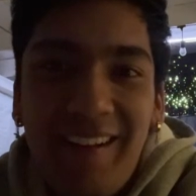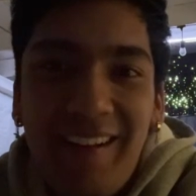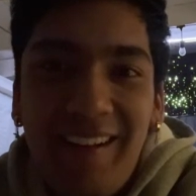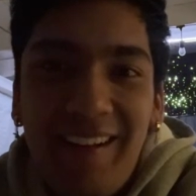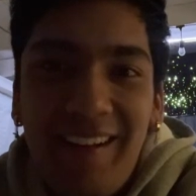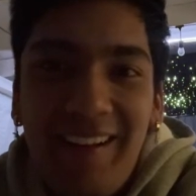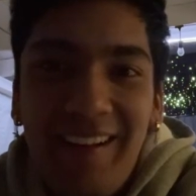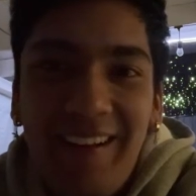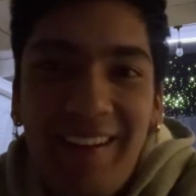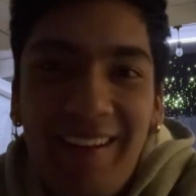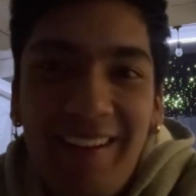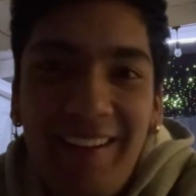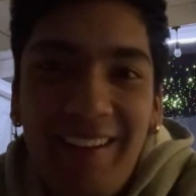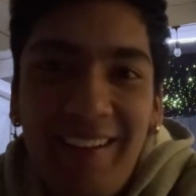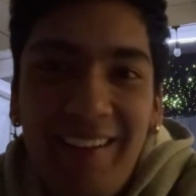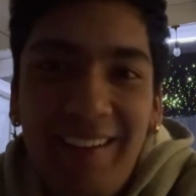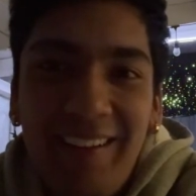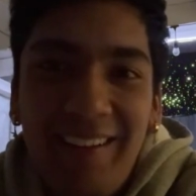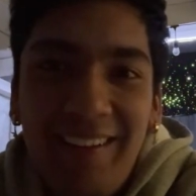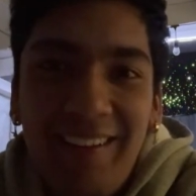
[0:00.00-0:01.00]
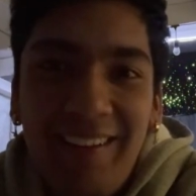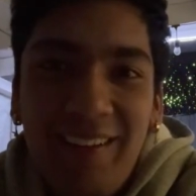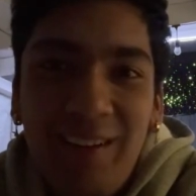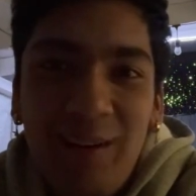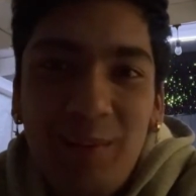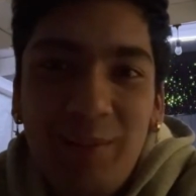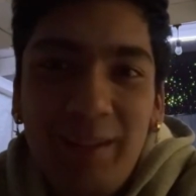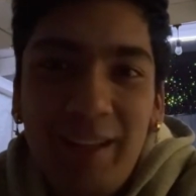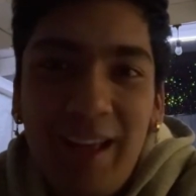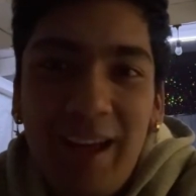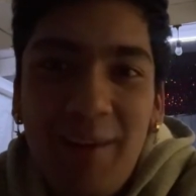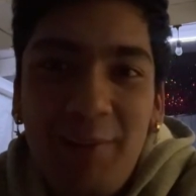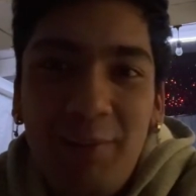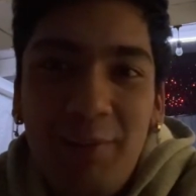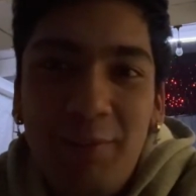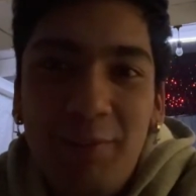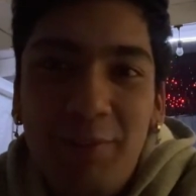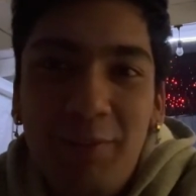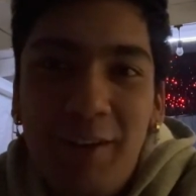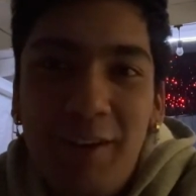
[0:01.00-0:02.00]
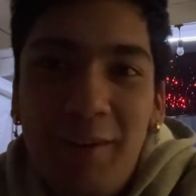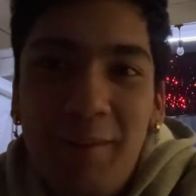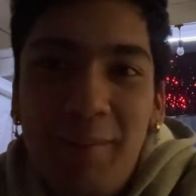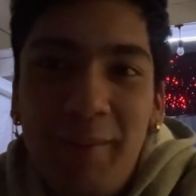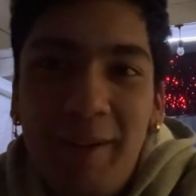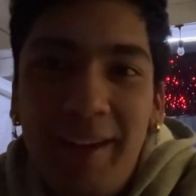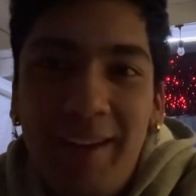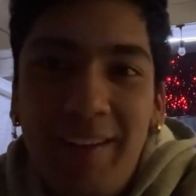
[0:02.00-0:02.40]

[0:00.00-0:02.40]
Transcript: Hope they have some fun,